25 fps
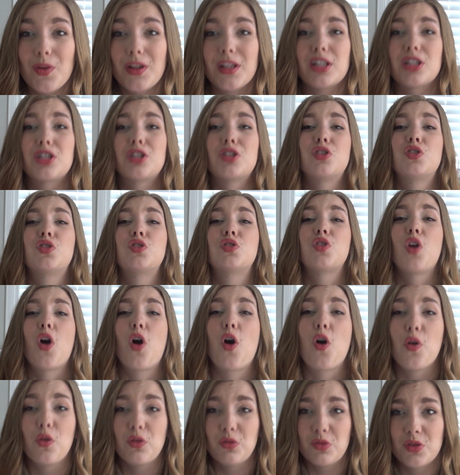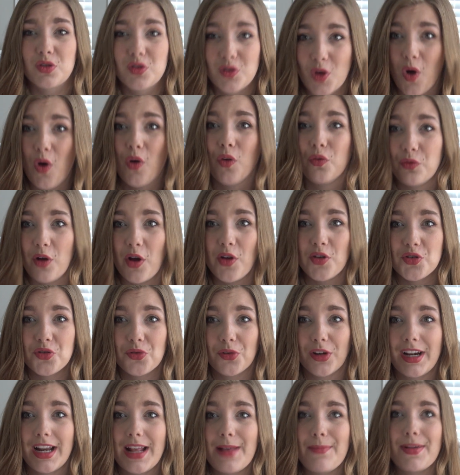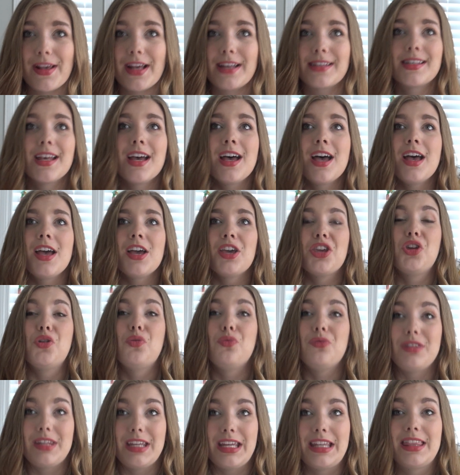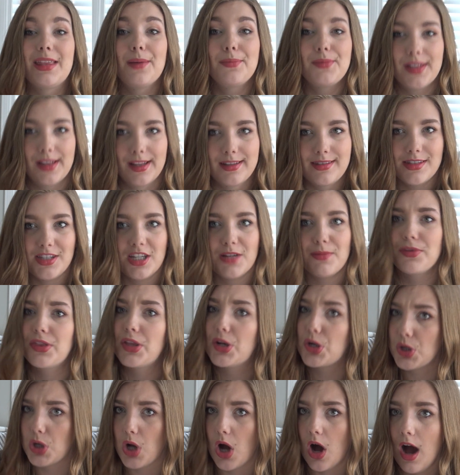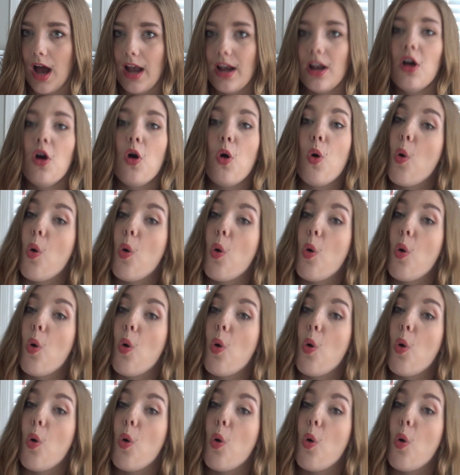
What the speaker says: And it's so, so frustrating because you need them to listen to you, but they're not.